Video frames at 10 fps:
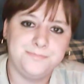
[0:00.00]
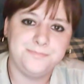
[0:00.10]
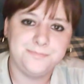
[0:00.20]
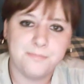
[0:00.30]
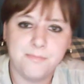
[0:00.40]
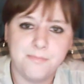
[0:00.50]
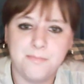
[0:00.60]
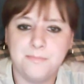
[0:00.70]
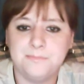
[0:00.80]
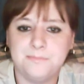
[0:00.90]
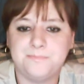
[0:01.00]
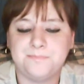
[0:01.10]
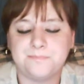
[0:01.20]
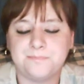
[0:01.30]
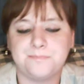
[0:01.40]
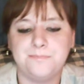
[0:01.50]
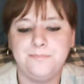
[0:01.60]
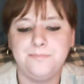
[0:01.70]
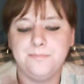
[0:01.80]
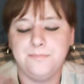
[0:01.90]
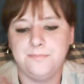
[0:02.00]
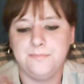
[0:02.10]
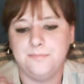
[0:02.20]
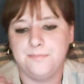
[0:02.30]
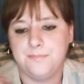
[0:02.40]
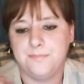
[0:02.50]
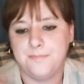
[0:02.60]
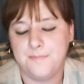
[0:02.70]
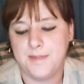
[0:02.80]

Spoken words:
[no speech]